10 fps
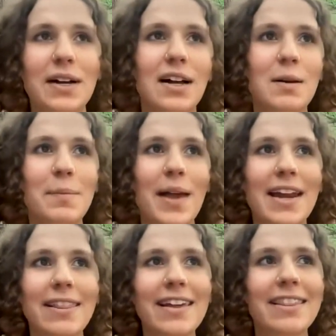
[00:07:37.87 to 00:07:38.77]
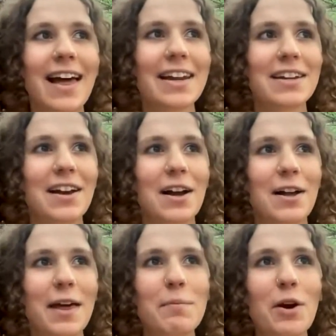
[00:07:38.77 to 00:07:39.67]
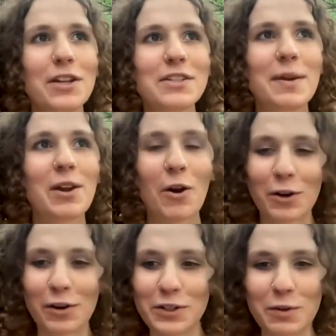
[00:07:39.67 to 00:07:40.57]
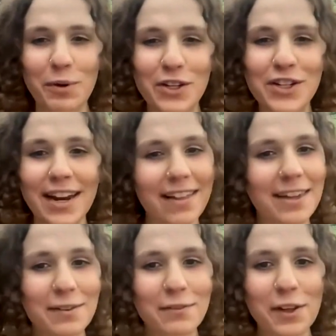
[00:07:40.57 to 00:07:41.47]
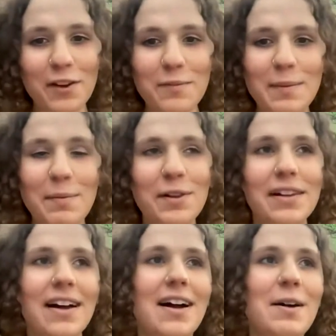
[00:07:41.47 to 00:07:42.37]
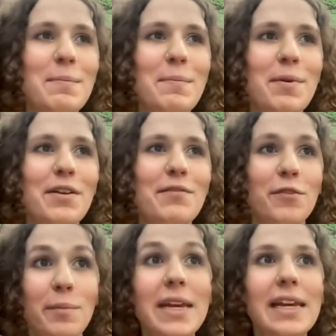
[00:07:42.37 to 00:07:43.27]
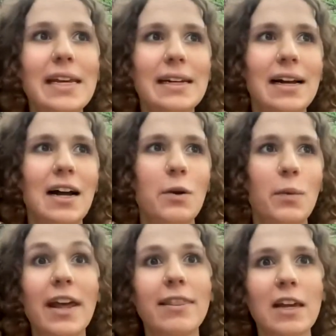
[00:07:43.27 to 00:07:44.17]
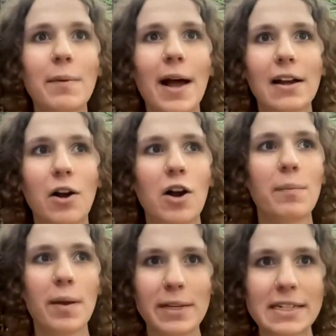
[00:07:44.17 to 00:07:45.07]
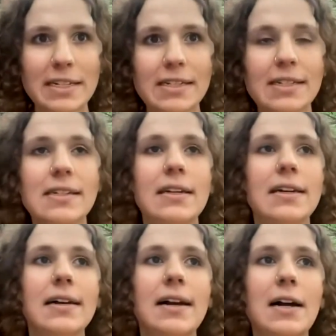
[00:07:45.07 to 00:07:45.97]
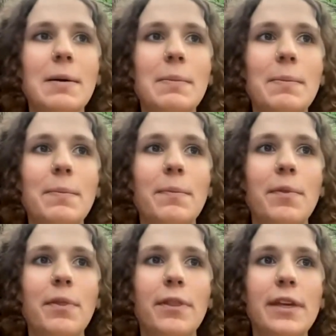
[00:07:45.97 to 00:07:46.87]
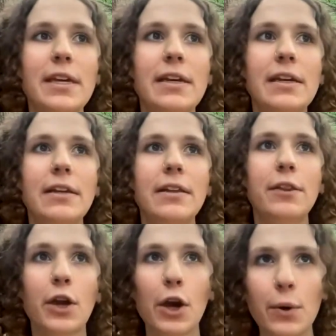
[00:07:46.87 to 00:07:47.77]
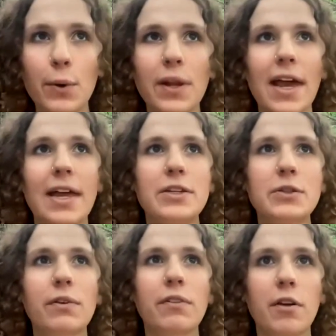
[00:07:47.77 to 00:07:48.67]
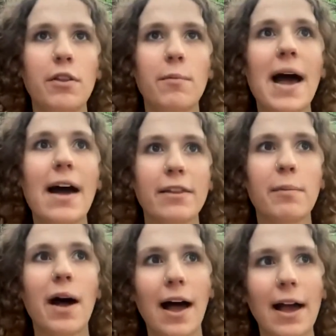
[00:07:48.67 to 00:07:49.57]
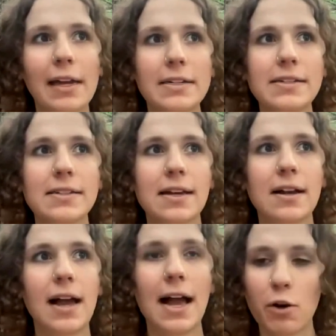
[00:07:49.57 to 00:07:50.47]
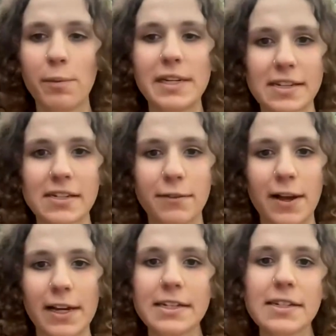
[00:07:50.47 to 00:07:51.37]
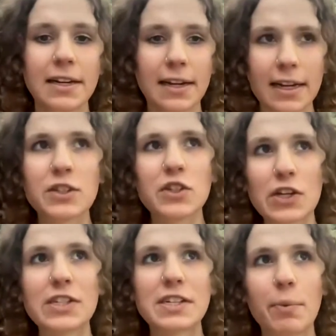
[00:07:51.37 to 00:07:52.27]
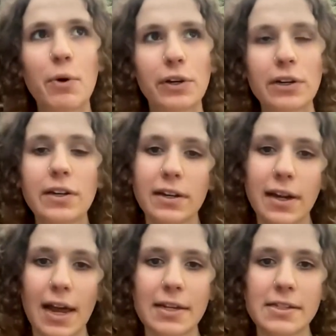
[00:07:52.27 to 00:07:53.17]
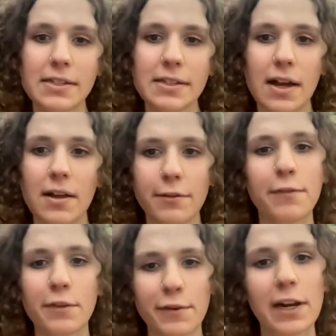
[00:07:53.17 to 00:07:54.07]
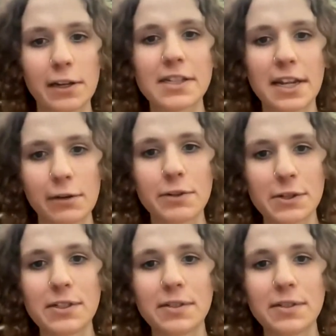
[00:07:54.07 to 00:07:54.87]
And I think that that part is a bit harder to appreciate, I think, for a lot of people. But for me, when I think back on my pieces, the code and sort of the math behind how a piece is defined is just as important as the final aesthetic result.